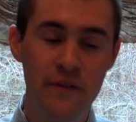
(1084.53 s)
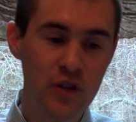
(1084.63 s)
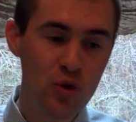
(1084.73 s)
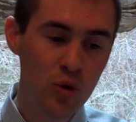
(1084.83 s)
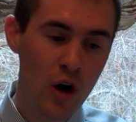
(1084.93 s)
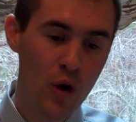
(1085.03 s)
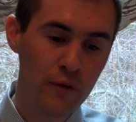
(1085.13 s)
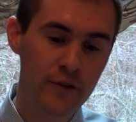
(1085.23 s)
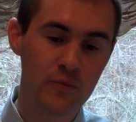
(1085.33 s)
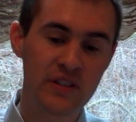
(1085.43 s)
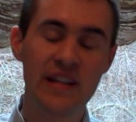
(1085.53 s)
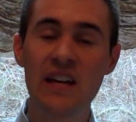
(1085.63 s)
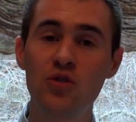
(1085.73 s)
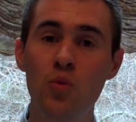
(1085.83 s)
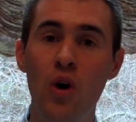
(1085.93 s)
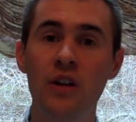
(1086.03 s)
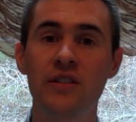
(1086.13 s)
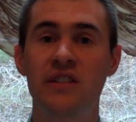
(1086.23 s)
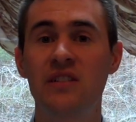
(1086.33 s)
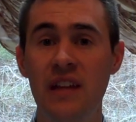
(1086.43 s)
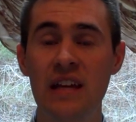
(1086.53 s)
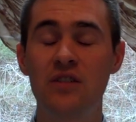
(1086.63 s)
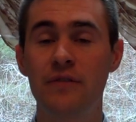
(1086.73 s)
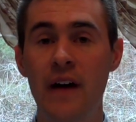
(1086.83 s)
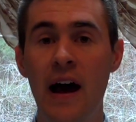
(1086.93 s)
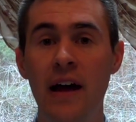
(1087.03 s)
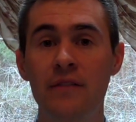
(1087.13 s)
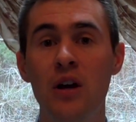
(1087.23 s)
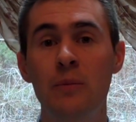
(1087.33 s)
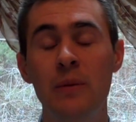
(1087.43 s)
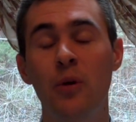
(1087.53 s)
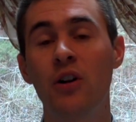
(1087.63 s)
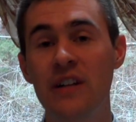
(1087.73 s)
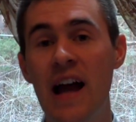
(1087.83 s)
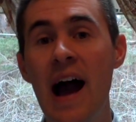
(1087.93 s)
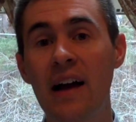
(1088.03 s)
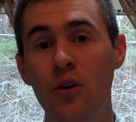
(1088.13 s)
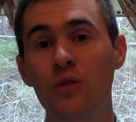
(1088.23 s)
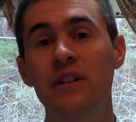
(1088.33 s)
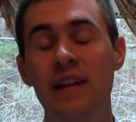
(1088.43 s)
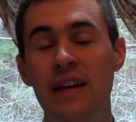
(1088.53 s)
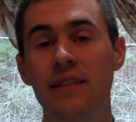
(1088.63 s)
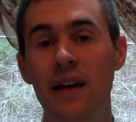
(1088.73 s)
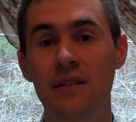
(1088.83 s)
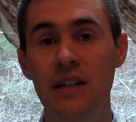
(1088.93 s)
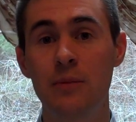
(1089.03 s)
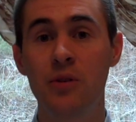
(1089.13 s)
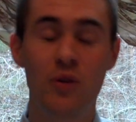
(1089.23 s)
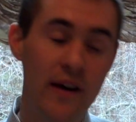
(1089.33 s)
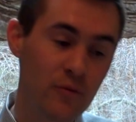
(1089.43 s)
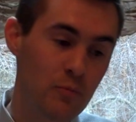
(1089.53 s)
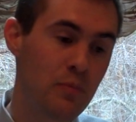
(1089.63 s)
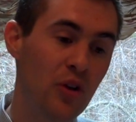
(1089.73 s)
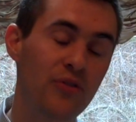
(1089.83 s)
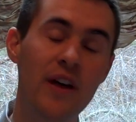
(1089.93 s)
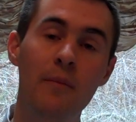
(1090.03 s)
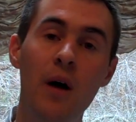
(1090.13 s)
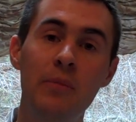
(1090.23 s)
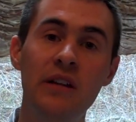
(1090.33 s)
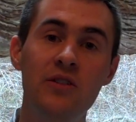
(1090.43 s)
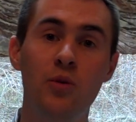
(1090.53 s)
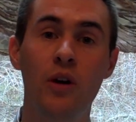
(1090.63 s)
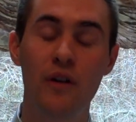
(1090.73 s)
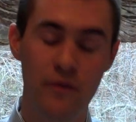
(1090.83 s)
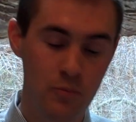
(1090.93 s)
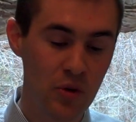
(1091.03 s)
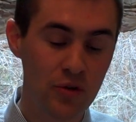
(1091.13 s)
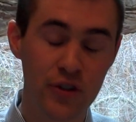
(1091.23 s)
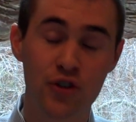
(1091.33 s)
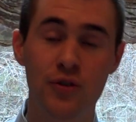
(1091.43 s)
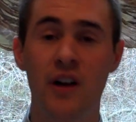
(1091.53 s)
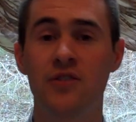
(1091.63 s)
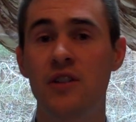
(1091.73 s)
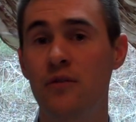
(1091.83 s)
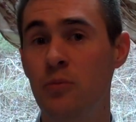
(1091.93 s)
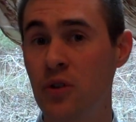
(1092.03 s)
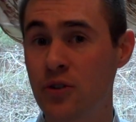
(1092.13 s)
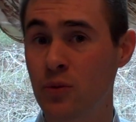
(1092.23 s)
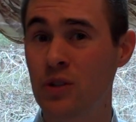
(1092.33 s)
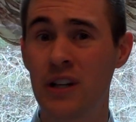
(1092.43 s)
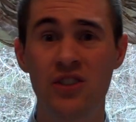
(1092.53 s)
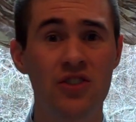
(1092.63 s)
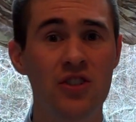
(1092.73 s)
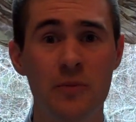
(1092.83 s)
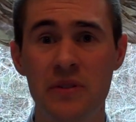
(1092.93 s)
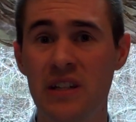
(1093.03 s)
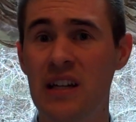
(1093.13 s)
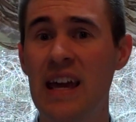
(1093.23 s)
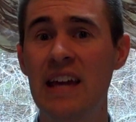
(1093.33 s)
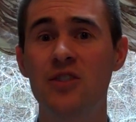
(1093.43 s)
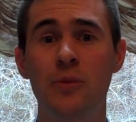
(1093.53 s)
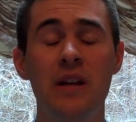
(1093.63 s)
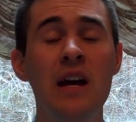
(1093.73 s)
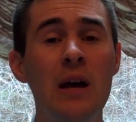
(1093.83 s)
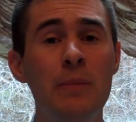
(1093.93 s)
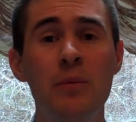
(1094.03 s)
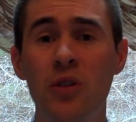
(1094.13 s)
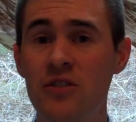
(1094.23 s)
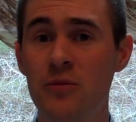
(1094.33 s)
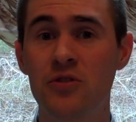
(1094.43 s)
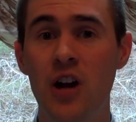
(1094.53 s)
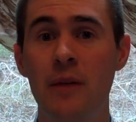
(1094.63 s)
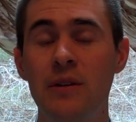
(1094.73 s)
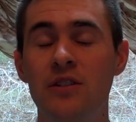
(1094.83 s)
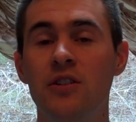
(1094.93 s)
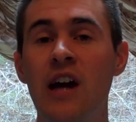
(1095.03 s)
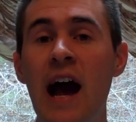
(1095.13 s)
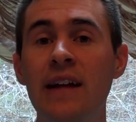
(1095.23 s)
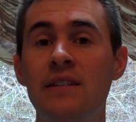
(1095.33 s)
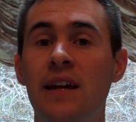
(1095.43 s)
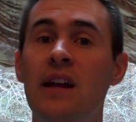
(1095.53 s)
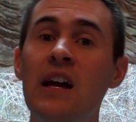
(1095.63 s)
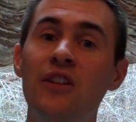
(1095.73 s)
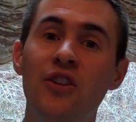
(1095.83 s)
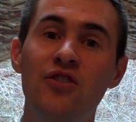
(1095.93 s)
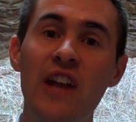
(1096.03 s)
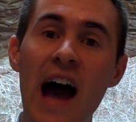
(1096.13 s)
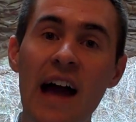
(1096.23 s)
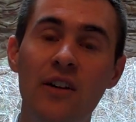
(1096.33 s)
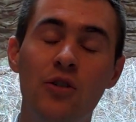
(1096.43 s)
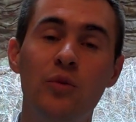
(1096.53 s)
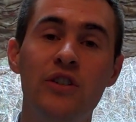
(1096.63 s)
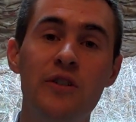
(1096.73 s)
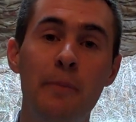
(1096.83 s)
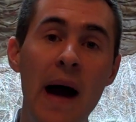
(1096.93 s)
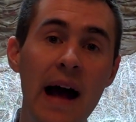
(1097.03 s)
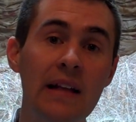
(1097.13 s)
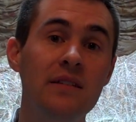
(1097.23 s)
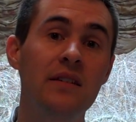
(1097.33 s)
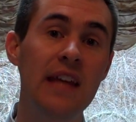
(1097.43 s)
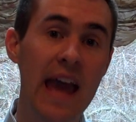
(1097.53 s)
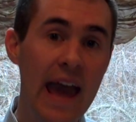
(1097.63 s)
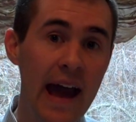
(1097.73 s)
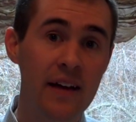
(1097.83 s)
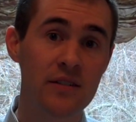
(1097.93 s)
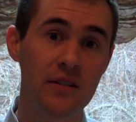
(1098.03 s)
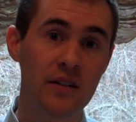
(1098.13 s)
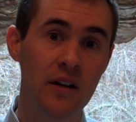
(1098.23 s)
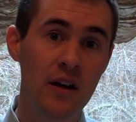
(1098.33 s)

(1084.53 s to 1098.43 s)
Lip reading: you go from stage 1 to stage 5, people are not going to take that leap. You haven't built them up into it. You haven't built the trust. You haven't built the relationships, the engagement. People aren't subscribing to your content. They're not going to respond to the ask.